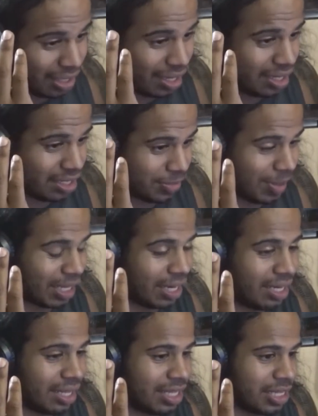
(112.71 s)
that I didn't expect. I
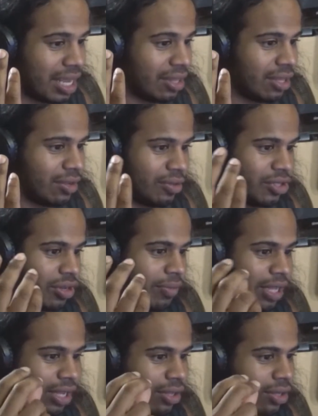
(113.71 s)
didn't. I thought there was just gonna be
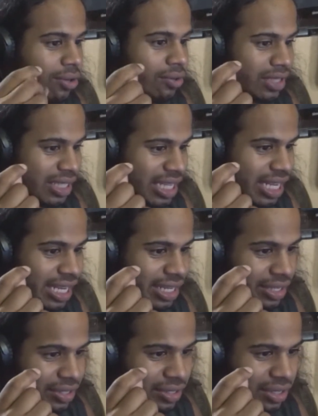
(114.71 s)
like a little
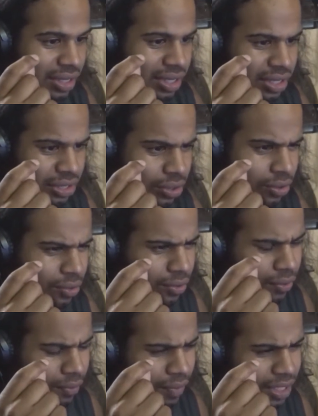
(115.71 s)
tease.
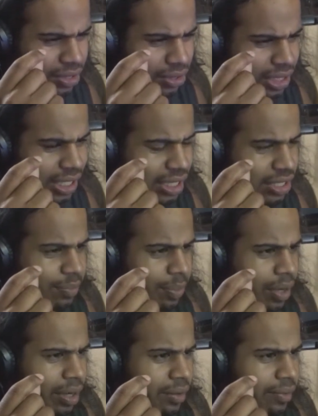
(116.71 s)
So this looks like this is
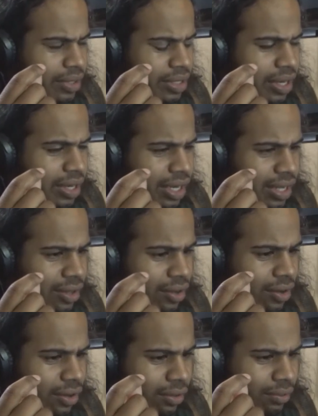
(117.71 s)
probably what's gonna
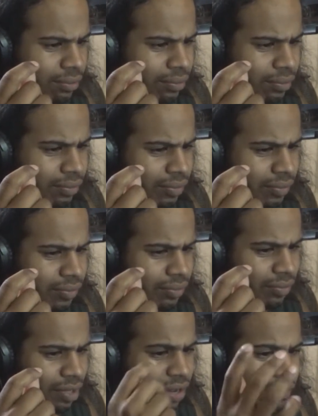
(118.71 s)
either.
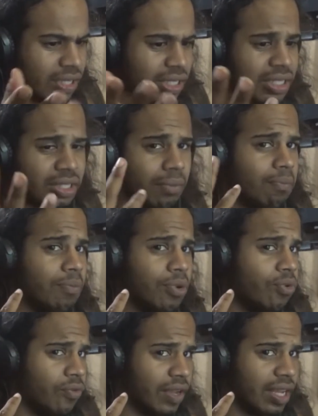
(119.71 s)
If this is the
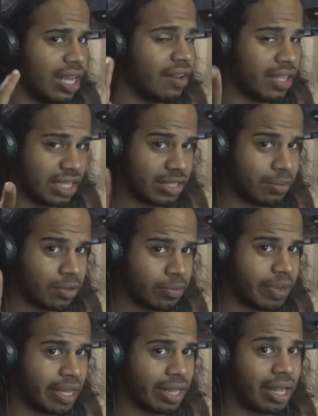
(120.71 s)
movie, if this is supposed to
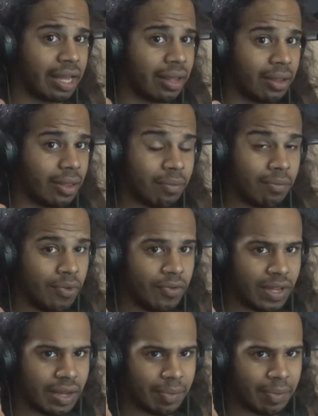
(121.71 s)
be like the movie that